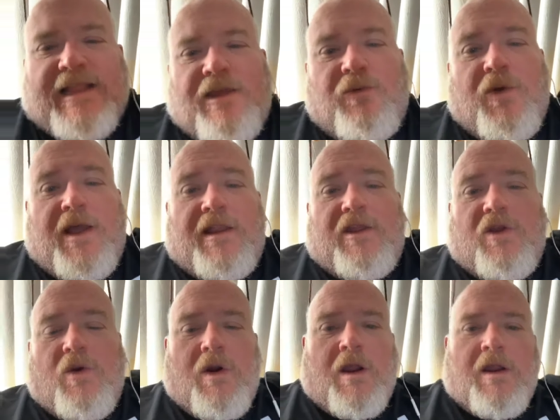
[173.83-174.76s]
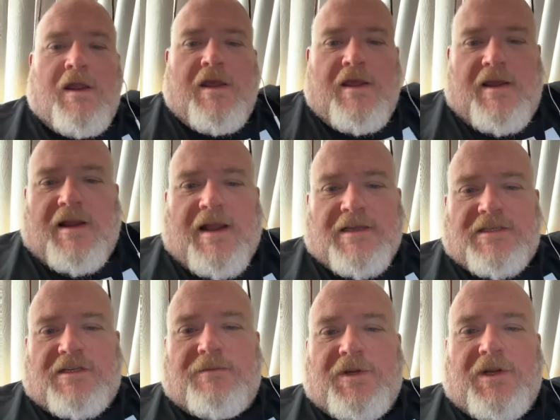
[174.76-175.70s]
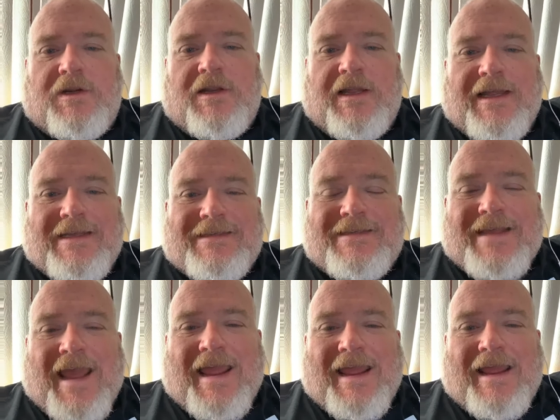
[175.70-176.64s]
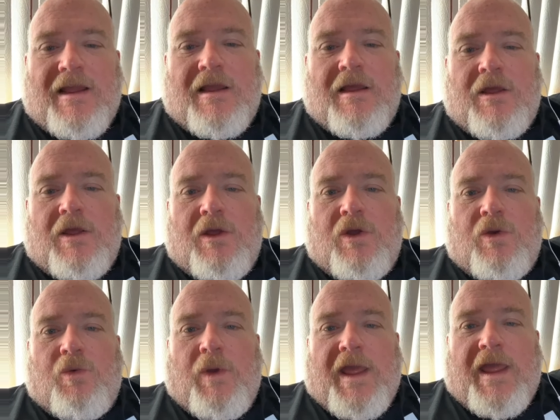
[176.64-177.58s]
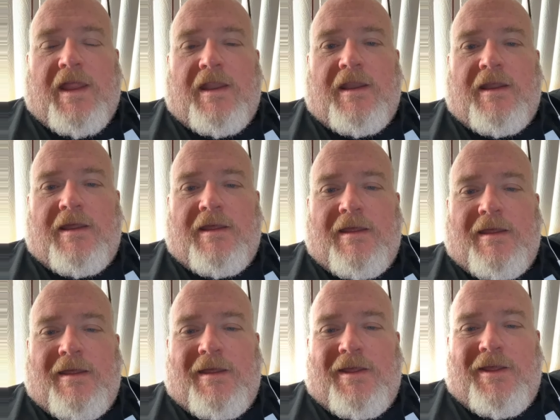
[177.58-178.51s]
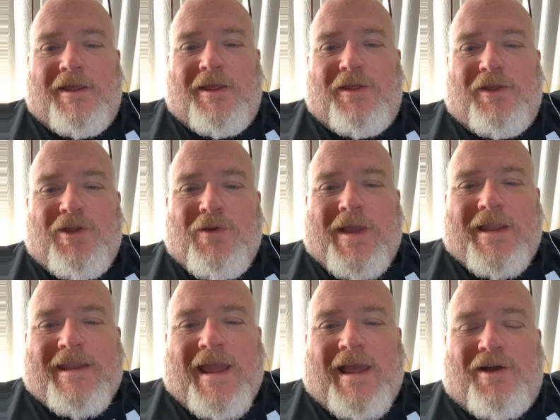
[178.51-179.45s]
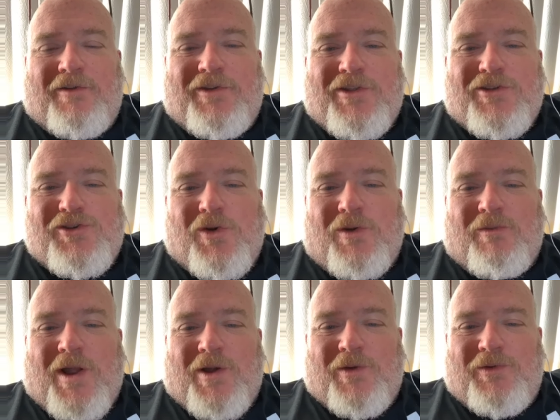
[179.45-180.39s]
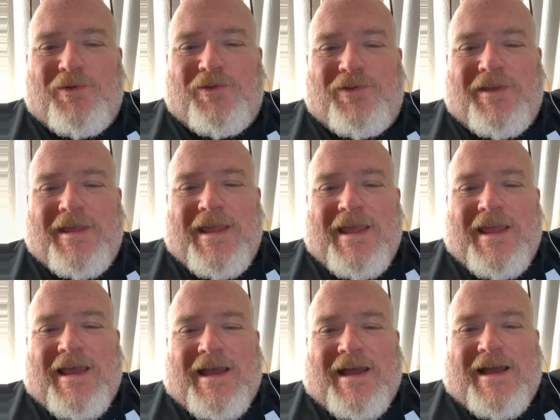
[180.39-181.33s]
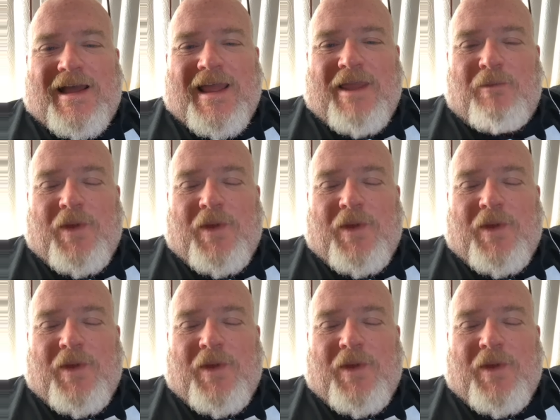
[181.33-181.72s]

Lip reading: what your customer is saying when you get down to the short rows. And when